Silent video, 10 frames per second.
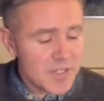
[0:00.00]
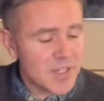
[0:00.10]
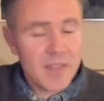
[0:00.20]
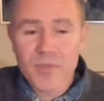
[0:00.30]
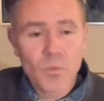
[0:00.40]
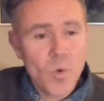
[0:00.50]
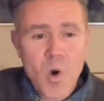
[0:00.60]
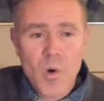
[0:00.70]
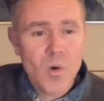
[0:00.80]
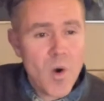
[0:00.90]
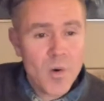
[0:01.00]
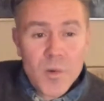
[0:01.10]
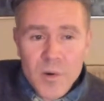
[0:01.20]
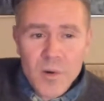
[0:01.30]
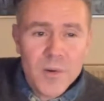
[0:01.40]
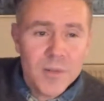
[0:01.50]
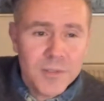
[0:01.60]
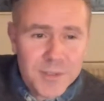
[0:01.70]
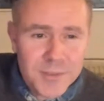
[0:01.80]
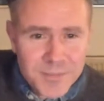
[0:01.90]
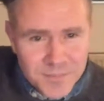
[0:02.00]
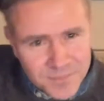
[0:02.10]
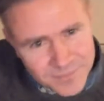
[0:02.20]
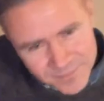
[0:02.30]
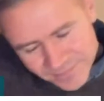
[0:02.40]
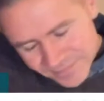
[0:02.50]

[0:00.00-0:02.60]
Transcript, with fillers: be safe and warm